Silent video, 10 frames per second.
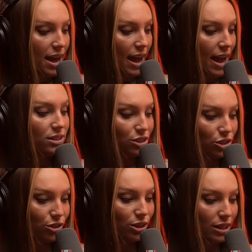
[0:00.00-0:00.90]
Anne
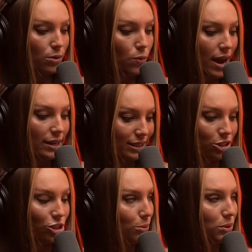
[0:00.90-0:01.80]
stood in the way
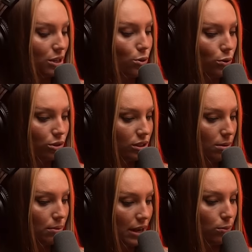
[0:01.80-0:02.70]
since she was the older
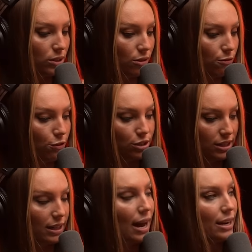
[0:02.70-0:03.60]
sibling and was the
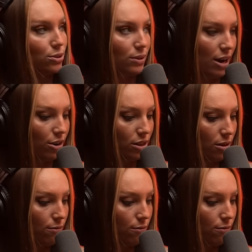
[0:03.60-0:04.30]
first in line to inherit the